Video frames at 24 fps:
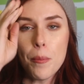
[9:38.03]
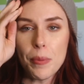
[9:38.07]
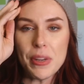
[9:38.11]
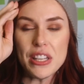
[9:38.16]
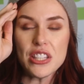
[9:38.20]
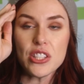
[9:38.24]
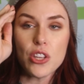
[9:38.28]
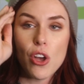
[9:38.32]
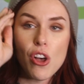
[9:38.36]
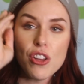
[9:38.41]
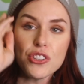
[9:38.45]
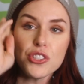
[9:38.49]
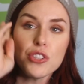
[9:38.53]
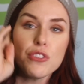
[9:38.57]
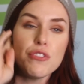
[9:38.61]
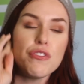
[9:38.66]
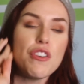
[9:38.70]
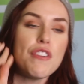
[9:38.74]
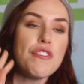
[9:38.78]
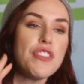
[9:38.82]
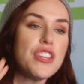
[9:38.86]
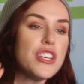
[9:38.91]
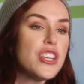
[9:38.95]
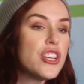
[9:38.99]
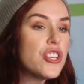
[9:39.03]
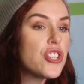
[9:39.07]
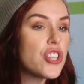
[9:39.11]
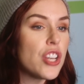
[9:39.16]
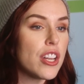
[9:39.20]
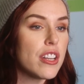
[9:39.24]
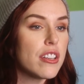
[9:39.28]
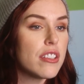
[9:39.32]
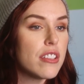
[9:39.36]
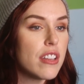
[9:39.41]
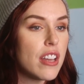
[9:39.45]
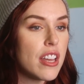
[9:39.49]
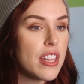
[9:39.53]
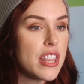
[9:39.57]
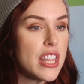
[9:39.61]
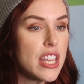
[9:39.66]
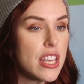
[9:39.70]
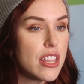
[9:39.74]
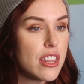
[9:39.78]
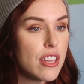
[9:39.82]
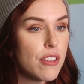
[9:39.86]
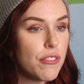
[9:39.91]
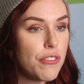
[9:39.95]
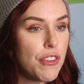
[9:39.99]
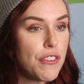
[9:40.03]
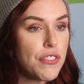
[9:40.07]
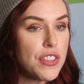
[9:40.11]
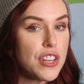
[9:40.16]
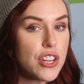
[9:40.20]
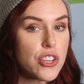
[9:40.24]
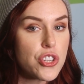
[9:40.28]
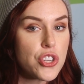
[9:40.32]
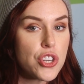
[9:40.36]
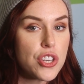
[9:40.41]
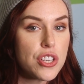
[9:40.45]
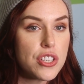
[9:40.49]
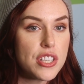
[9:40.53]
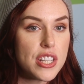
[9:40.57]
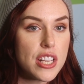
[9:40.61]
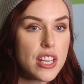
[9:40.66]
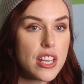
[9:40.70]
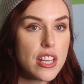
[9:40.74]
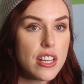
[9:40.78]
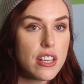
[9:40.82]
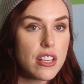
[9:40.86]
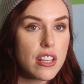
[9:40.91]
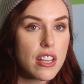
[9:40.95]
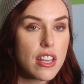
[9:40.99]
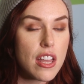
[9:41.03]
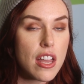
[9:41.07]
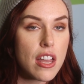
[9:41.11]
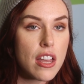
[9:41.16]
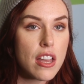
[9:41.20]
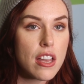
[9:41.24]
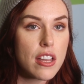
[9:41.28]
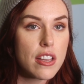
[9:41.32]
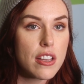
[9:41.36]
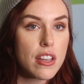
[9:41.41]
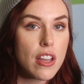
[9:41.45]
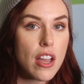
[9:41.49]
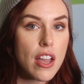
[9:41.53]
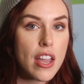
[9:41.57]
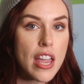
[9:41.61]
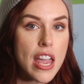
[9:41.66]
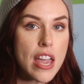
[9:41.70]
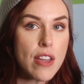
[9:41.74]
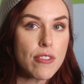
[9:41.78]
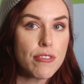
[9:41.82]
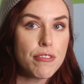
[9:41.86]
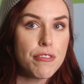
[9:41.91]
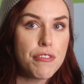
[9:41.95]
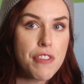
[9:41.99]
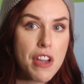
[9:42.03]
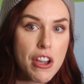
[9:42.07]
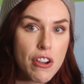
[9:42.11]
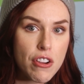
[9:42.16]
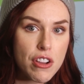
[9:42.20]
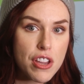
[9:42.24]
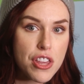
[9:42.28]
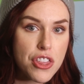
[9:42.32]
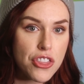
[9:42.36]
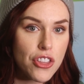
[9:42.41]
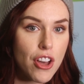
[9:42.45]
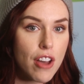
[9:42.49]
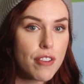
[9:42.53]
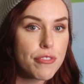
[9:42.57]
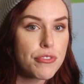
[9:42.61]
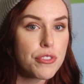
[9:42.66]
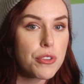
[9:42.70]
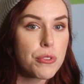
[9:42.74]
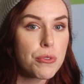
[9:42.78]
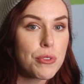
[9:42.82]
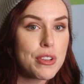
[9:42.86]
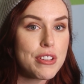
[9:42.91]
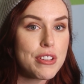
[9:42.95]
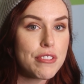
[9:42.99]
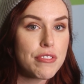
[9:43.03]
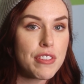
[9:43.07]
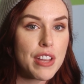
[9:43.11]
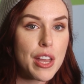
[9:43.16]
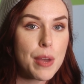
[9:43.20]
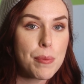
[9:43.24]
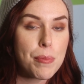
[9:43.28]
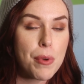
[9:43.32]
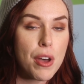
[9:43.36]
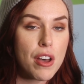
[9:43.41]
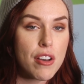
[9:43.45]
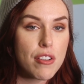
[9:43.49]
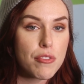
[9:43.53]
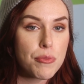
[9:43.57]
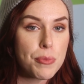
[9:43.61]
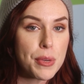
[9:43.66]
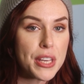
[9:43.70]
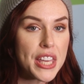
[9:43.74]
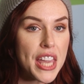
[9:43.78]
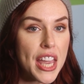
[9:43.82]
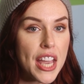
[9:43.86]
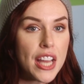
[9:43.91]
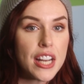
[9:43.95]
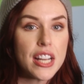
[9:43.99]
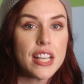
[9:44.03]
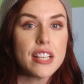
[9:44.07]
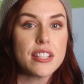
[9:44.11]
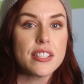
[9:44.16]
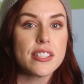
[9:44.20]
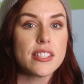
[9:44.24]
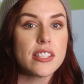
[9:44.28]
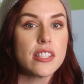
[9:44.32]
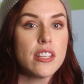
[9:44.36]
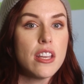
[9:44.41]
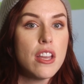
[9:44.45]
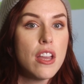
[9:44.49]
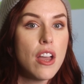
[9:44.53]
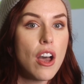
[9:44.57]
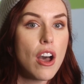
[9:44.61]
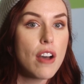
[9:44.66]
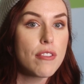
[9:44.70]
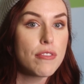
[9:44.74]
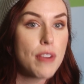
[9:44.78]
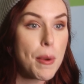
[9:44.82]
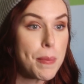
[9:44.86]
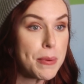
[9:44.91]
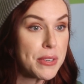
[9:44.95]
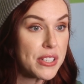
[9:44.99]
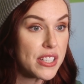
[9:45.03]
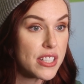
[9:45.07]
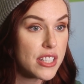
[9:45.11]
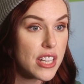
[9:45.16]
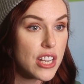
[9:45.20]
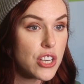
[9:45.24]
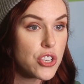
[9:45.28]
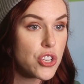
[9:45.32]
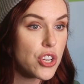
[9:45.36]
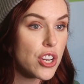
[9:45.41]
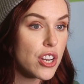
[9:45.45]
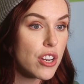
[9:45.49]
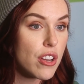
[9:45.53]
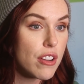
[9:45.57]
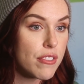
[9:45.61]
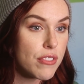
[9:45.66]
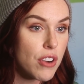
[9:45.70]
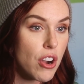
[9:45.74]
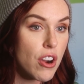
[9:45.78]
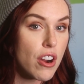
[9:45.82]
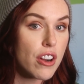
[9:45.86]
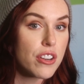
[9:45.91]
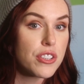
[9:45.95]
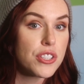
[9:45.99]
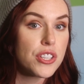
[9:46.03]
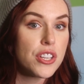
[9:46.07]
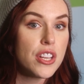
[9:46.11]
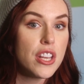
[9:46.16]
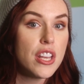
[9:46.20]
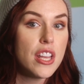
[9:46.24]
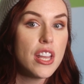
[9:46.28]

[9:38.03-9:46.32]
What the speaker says: But it's also 5th edition. I think that 5th edition did a very thoughtful revamp of mechanics, of representation, of art,